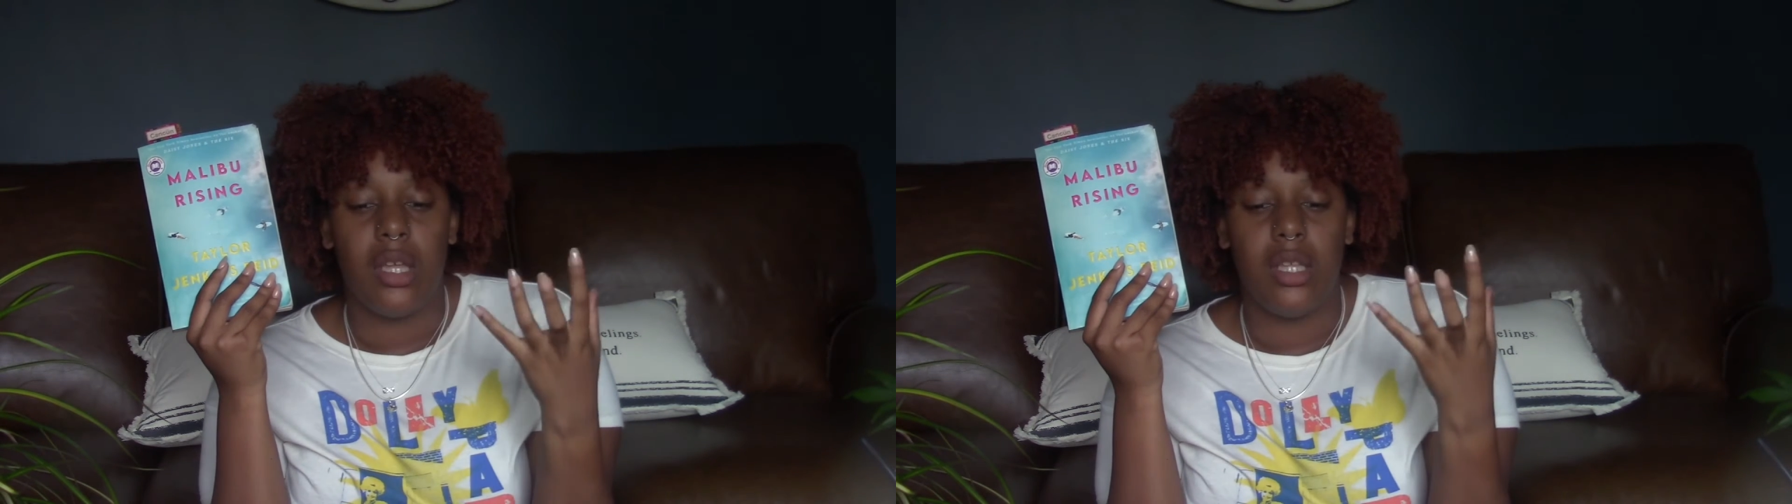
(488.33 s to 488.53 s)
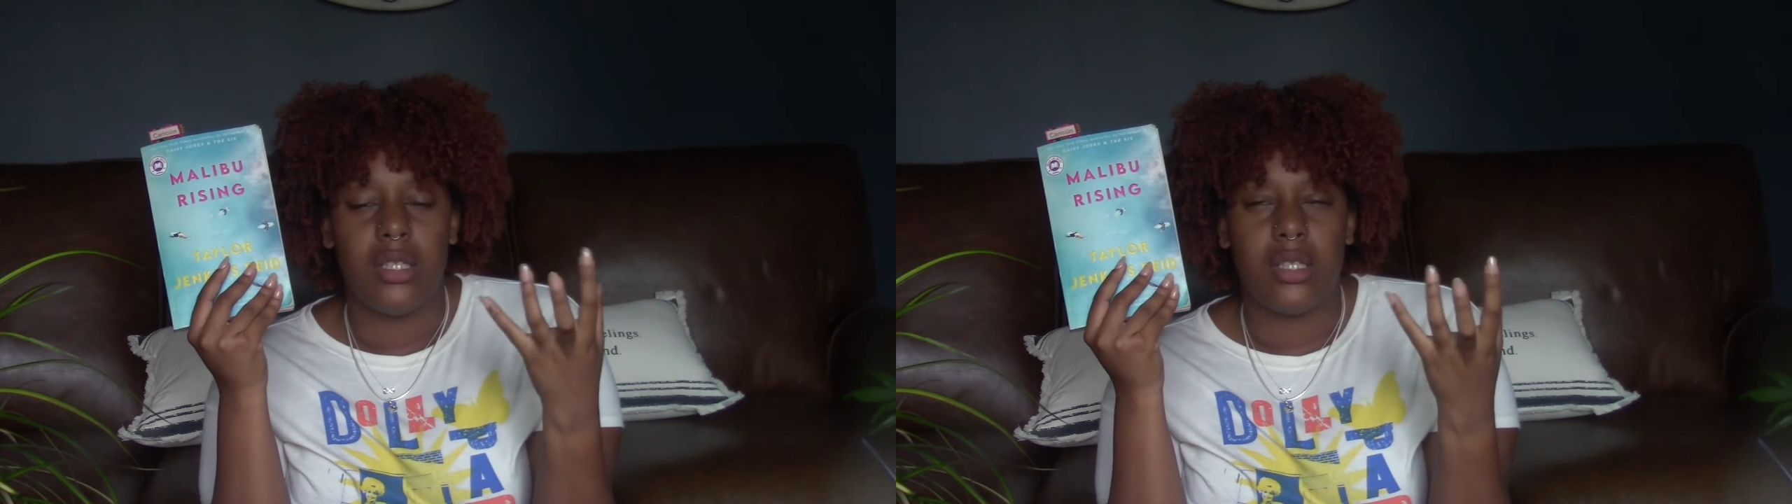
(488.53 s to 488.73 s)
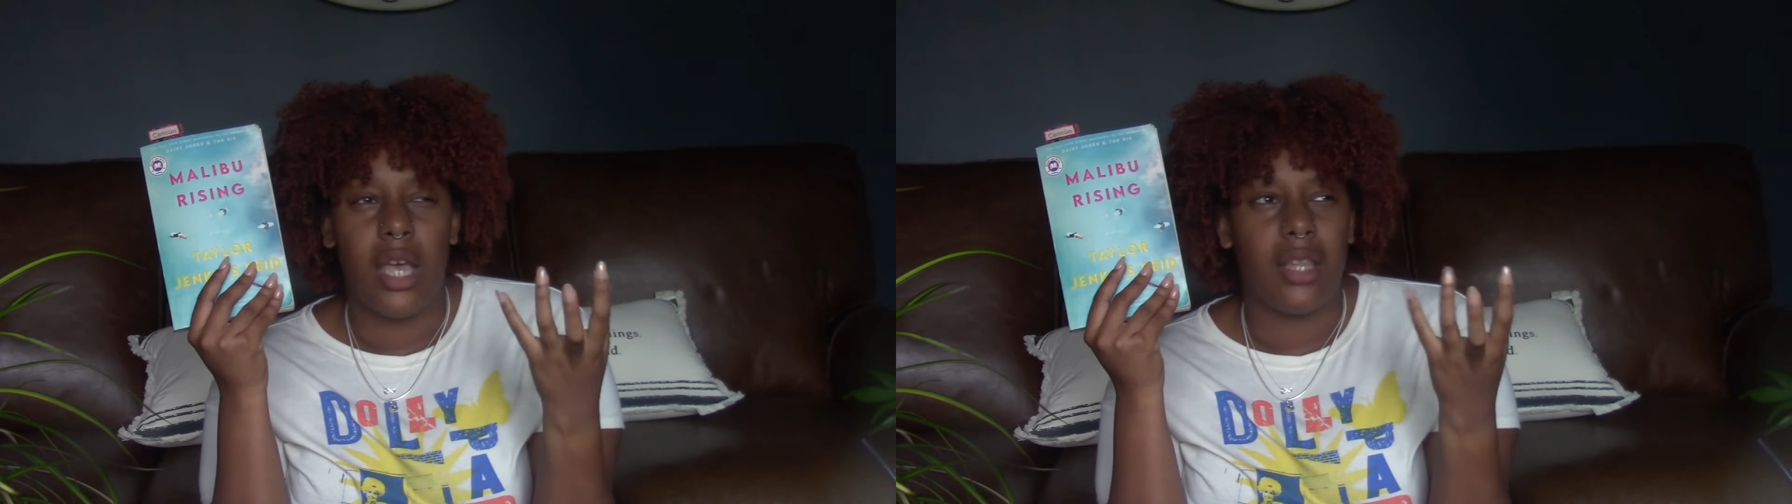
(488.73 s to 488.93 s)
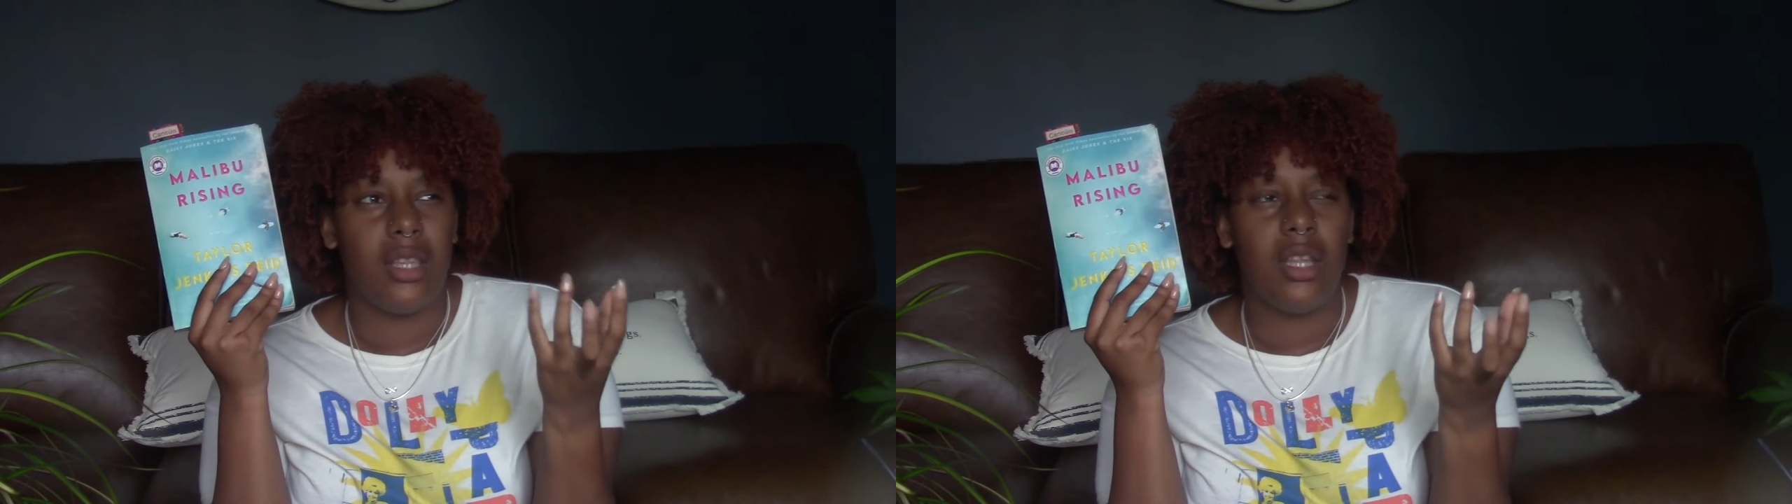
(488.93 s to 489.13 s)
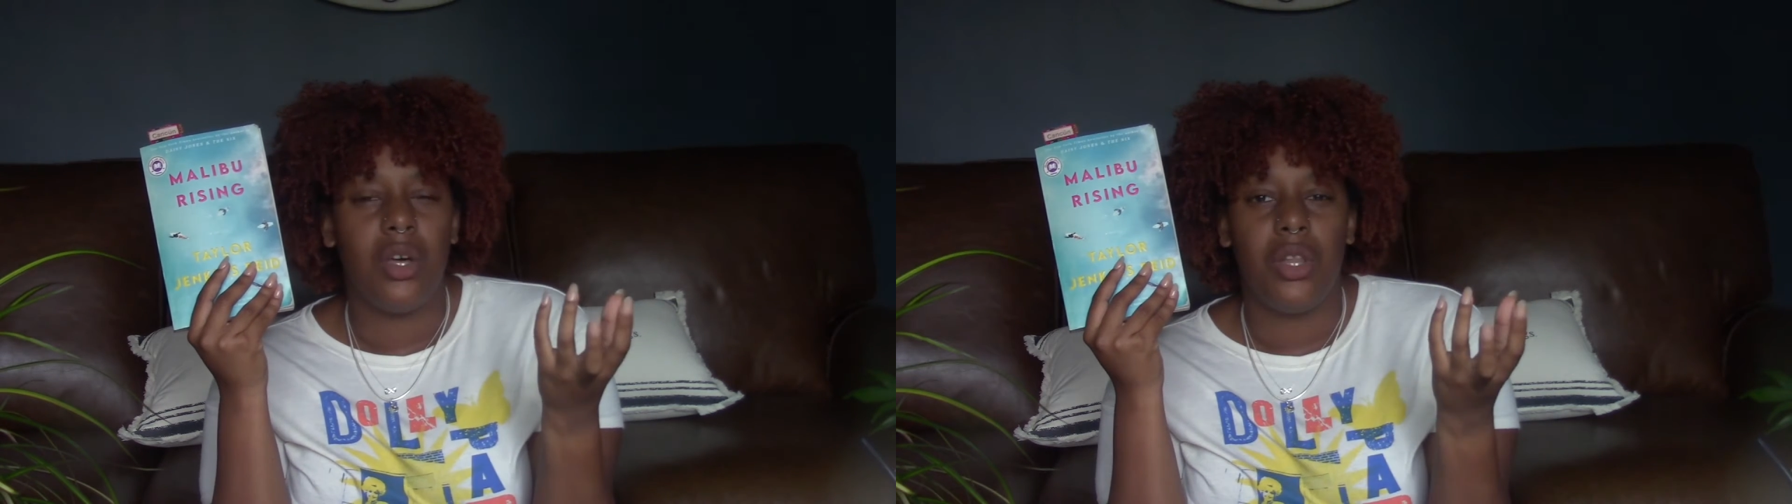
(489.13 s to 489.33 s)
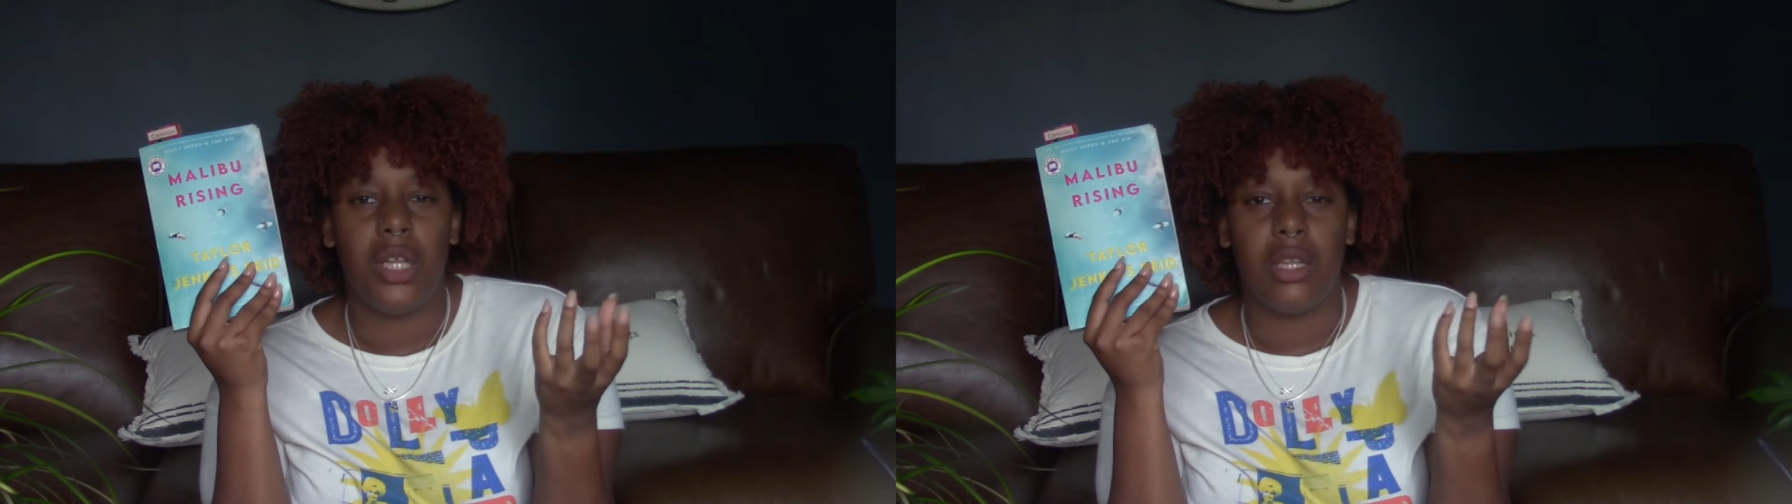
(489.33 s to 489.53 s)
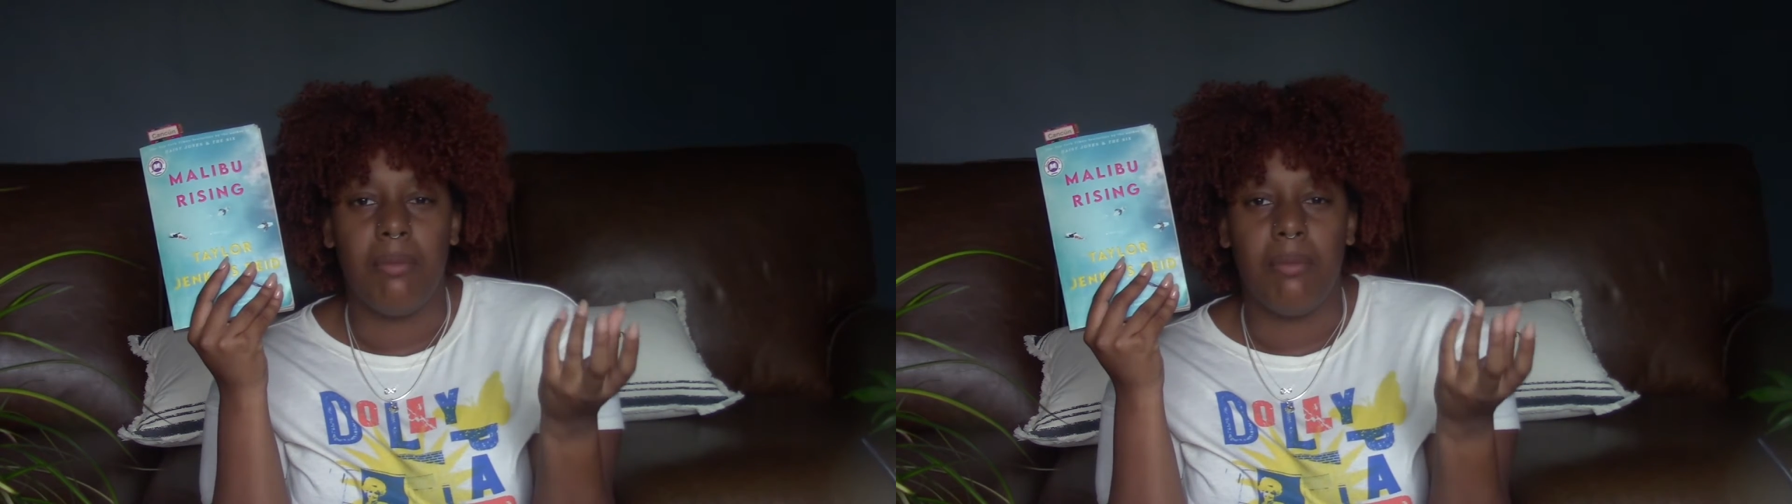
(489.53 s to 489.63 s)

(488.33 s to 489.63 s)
It's, I think they call it, like,